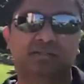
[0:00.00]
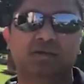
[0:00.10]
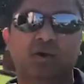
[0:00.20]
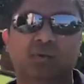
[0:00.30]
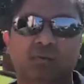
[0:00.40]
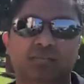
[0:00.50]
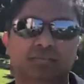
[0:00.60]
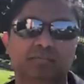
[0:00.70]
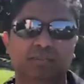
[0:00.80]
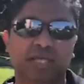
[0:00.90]
So
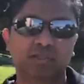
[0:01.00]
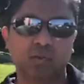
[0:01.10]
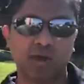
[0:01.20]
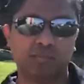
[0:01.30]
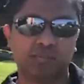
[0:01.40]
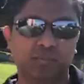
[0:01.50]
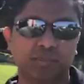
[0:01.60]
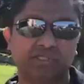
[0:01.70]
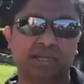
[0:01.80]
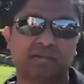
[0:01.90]
that's why
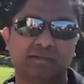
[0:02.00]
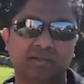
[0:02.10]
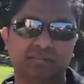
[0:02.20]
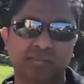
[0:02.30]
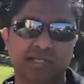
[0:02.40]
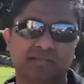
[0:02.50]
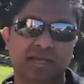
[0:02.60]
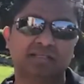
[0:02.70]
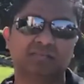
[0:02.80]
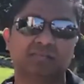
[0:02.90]
we say it makes
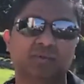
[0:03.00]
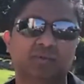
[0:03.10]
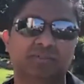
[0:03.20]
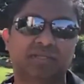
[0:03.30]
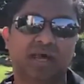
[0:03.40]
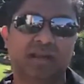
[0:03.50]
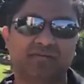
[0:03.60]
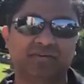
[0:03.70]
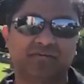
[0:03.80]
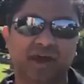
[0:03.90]
sense to sell
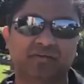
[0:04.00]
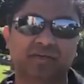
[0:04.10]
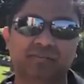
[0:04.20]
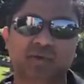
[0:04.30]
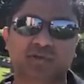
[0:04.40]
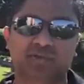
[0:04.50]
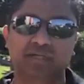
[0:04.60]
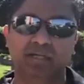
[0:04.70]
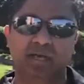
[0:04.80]
after 5 years, because